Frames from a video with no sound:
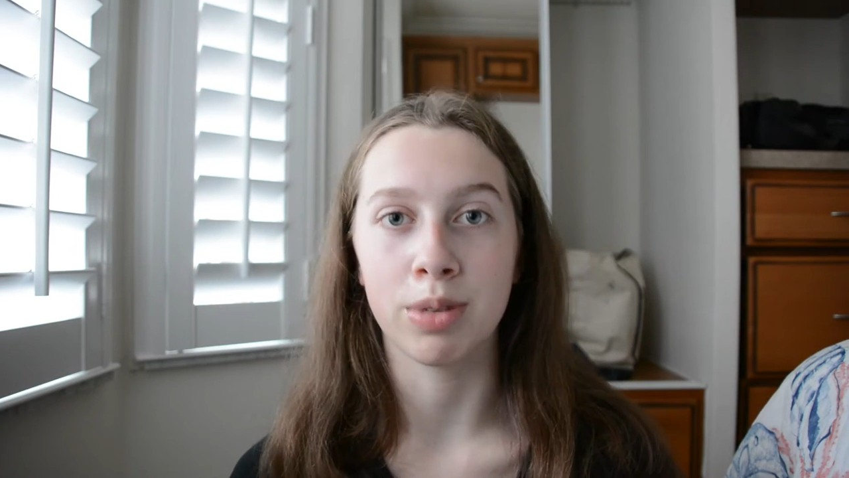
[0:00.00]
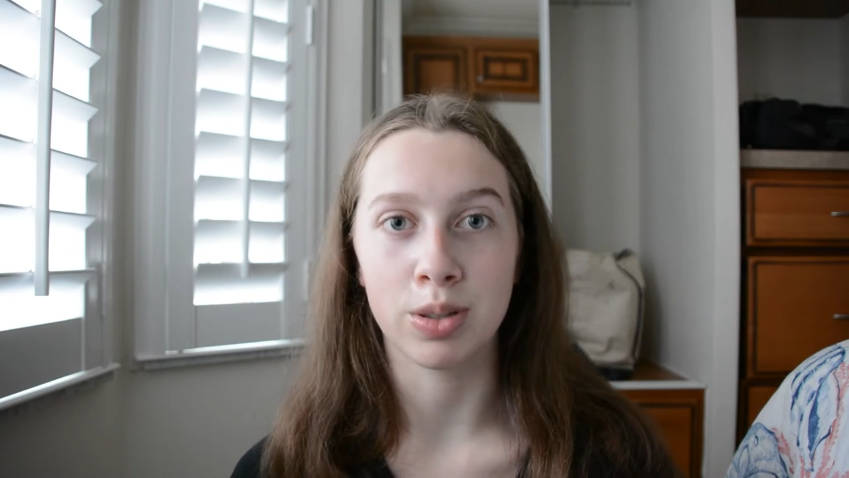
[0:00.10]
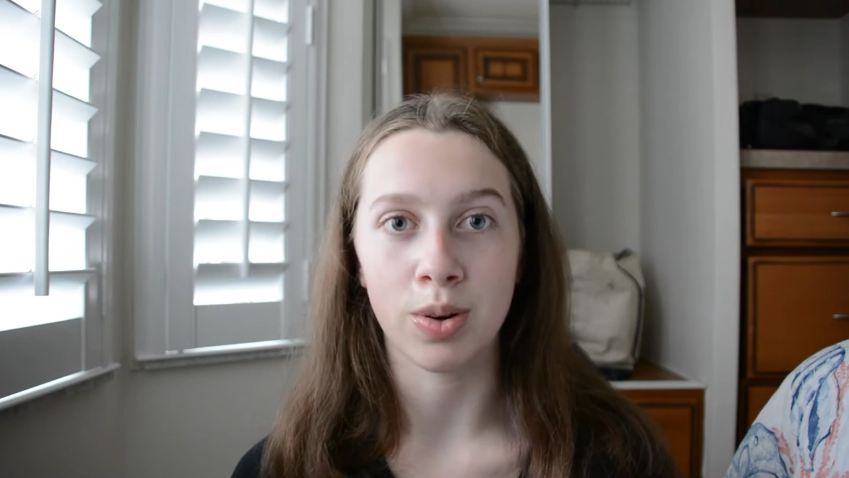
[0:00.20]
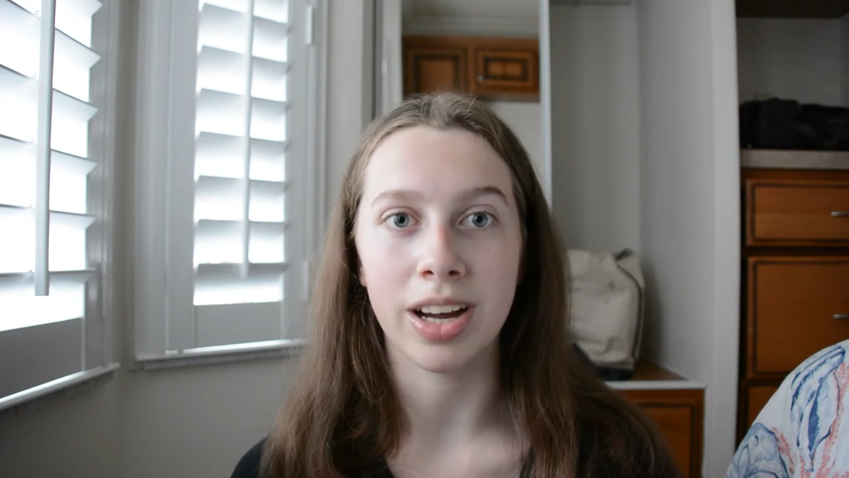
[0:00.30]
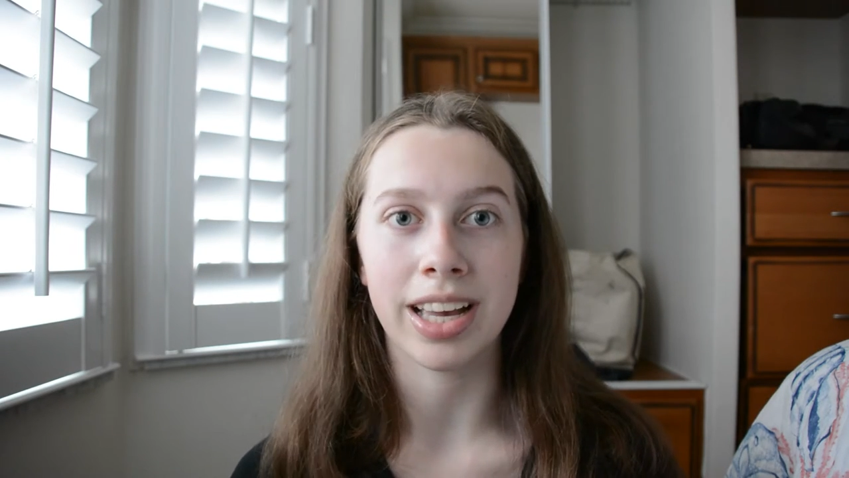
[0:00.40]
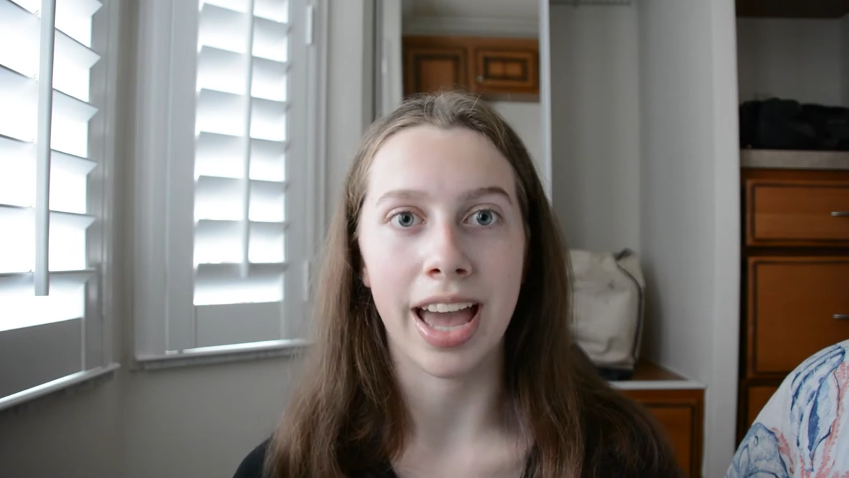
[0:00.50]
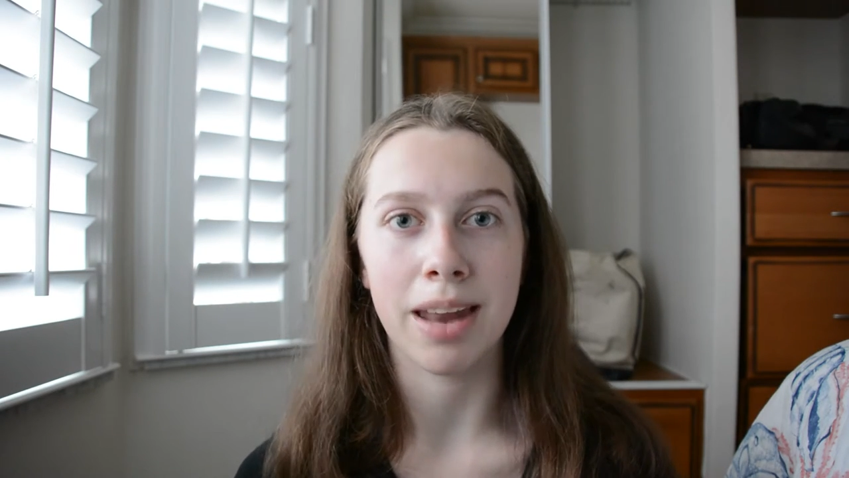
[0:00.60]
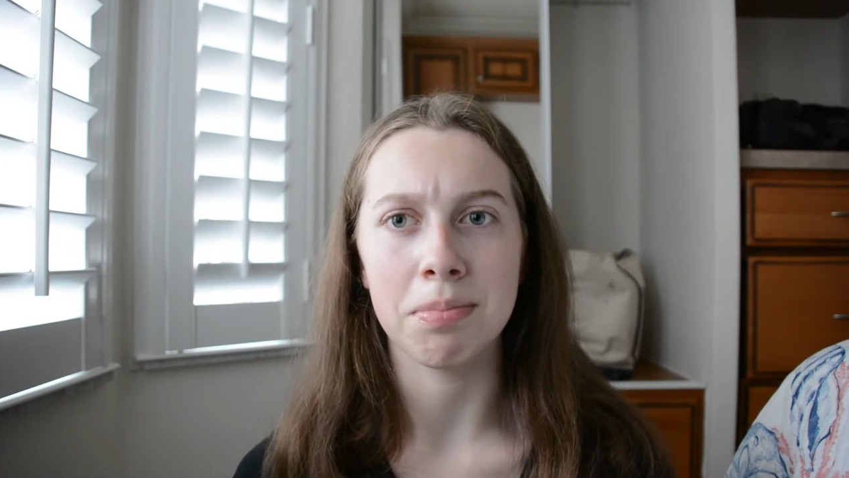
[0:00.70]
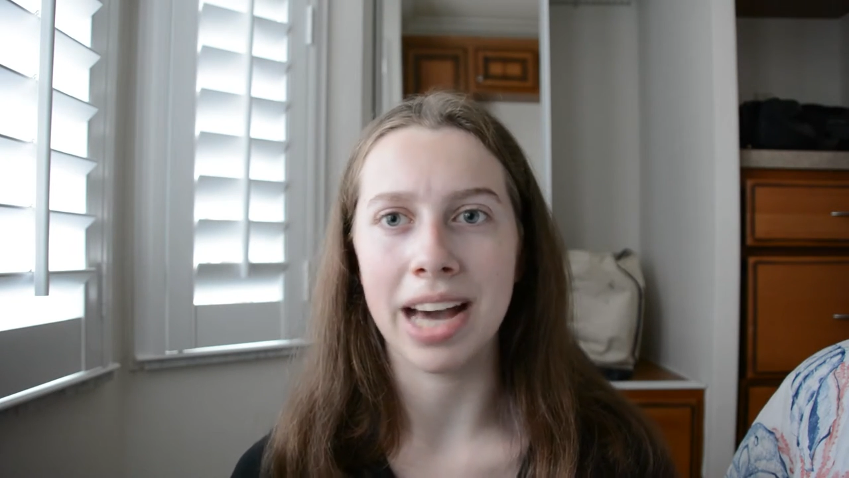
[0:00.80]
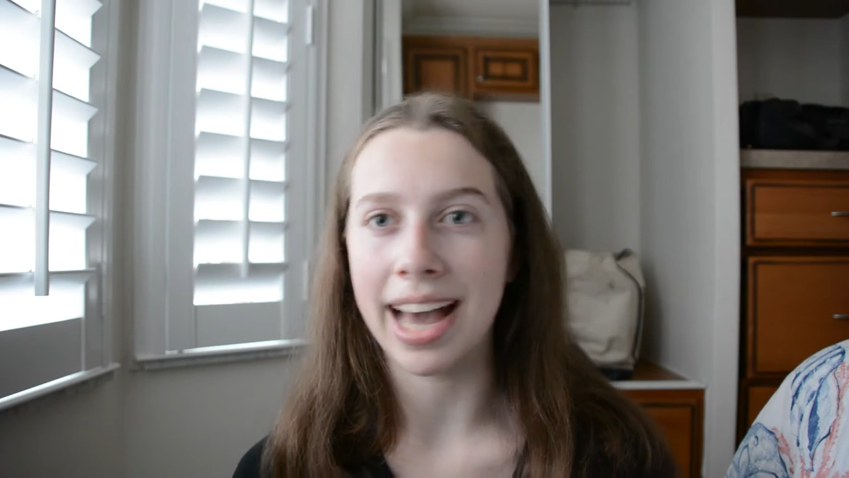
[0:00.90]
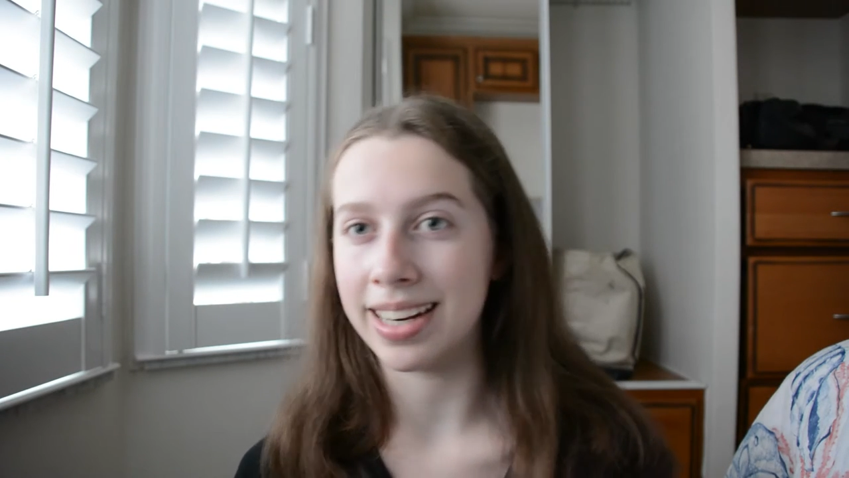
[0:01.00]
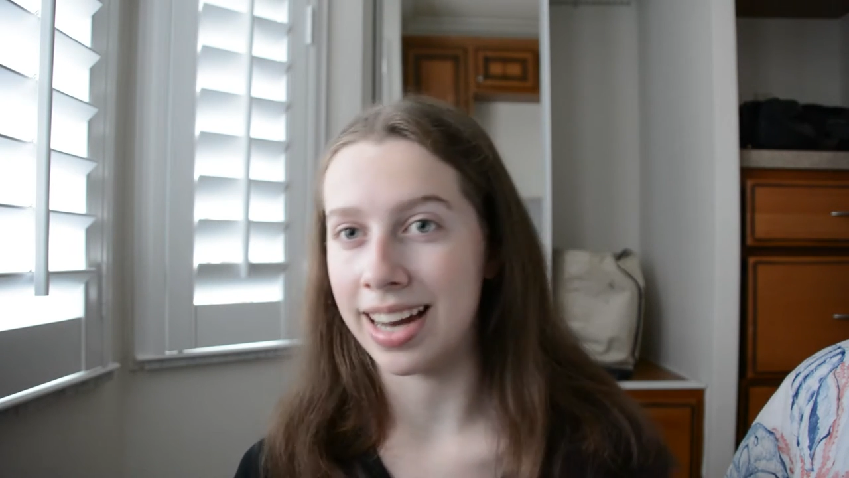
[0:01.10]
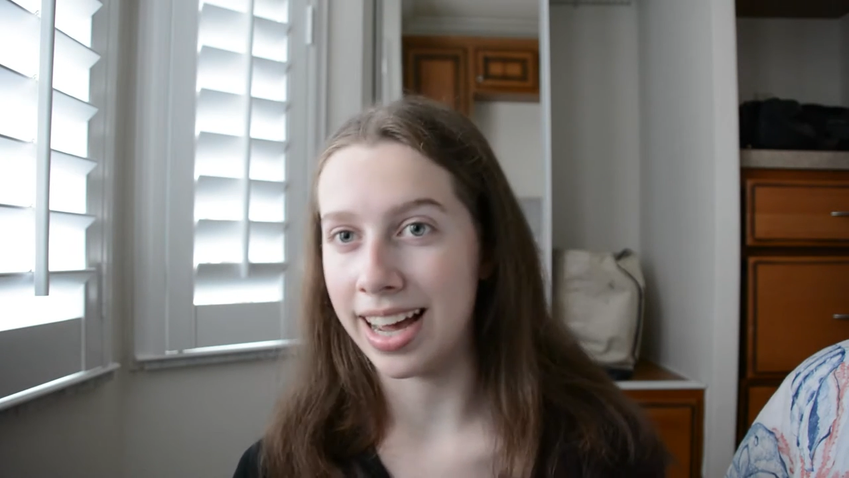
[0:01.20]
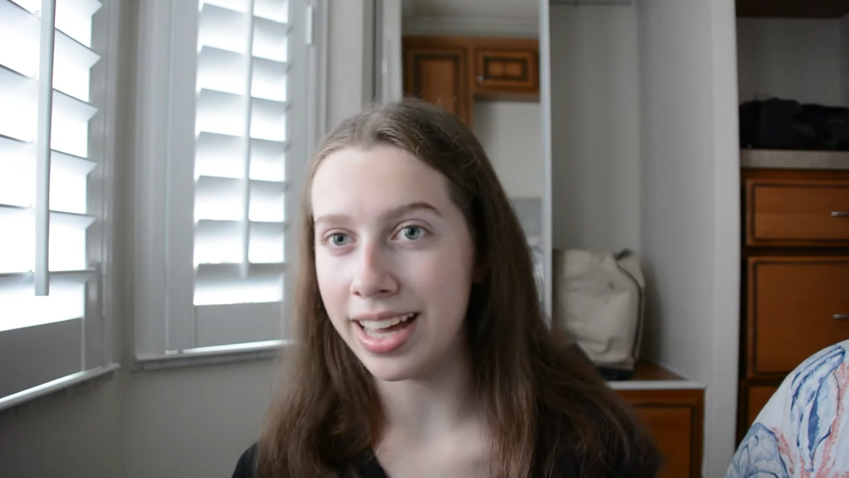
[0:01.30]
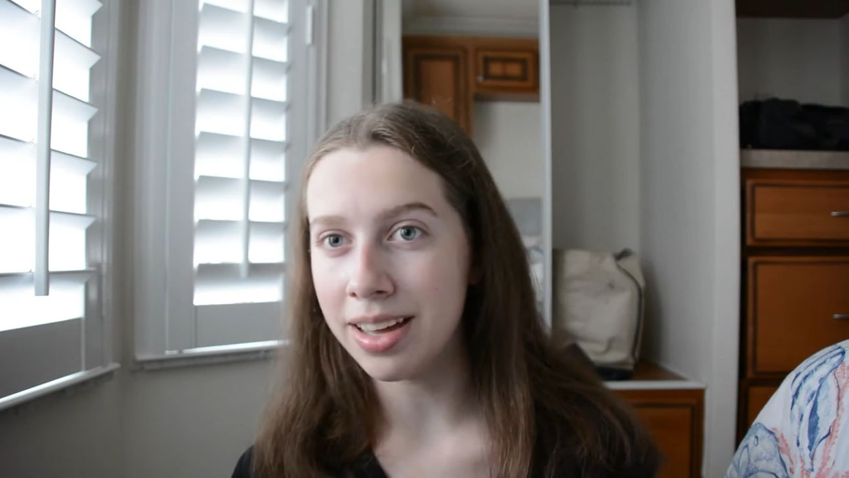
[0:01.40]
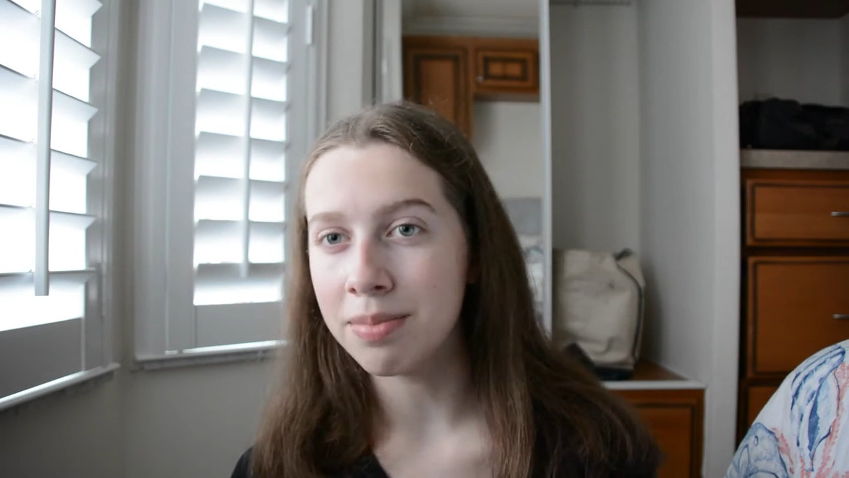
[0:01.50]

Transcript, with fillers: resort again, but at night.